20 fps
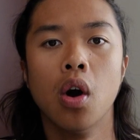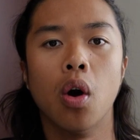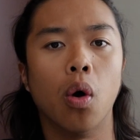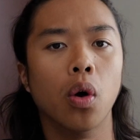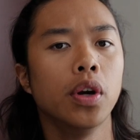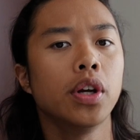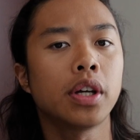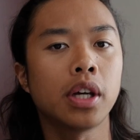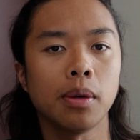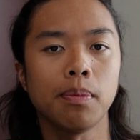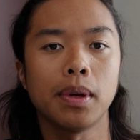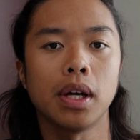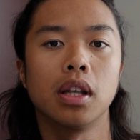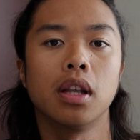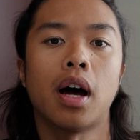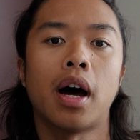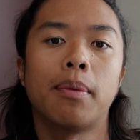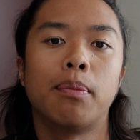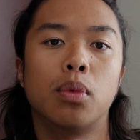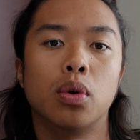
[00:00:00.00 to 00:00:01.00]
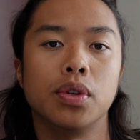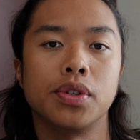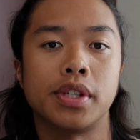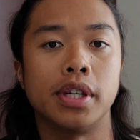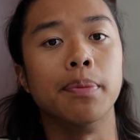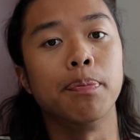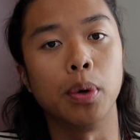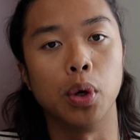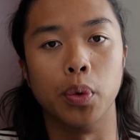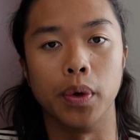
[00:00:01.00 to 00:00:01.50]
or you can be a lot more
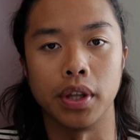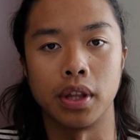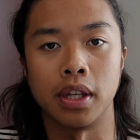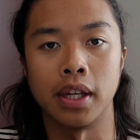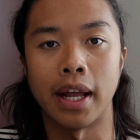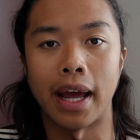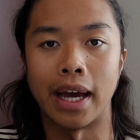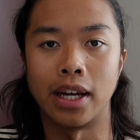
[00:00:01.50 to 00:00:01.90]
simple with it